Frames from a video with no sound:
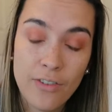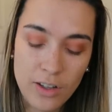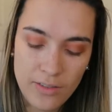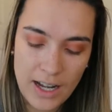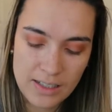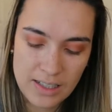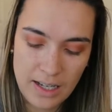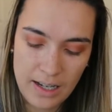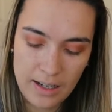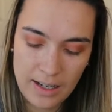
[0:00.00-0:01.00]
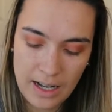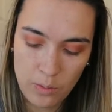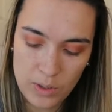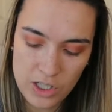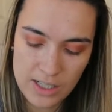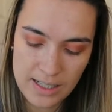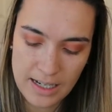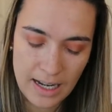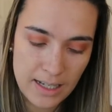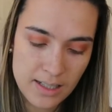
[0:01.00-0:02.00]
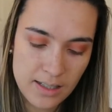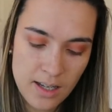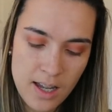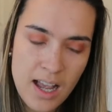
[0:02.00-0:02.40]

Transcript: fully vaccinated now, which is nice.